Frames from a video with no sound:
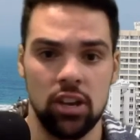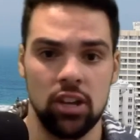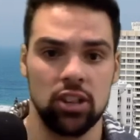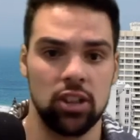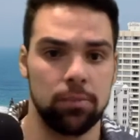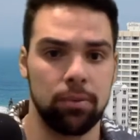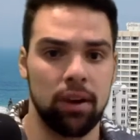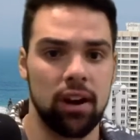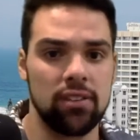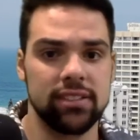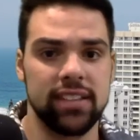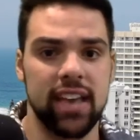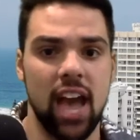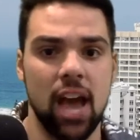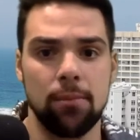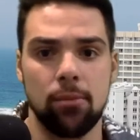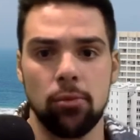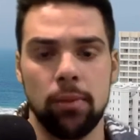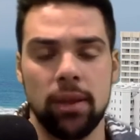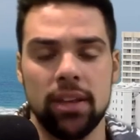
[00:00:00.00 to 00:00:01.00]
The Browns had
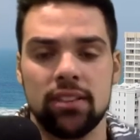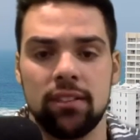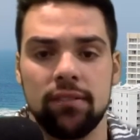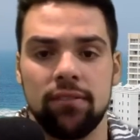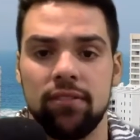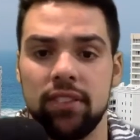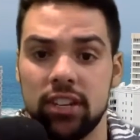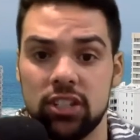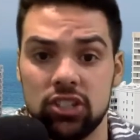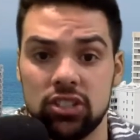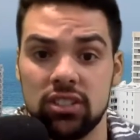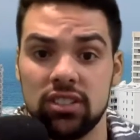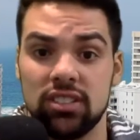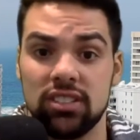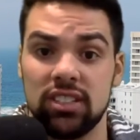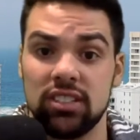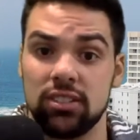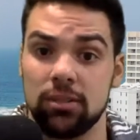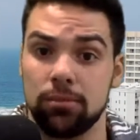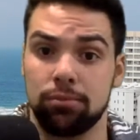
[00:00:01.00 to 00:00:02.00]
momentum finishing the
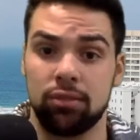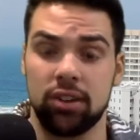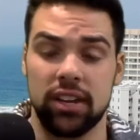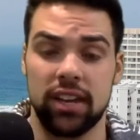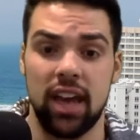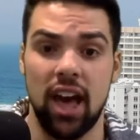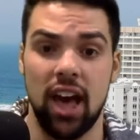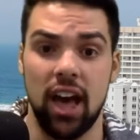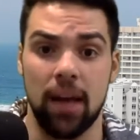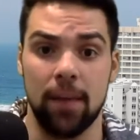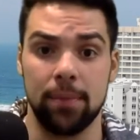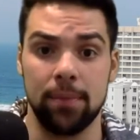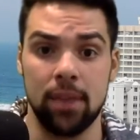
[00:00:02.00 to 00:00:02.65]
season pretty hot.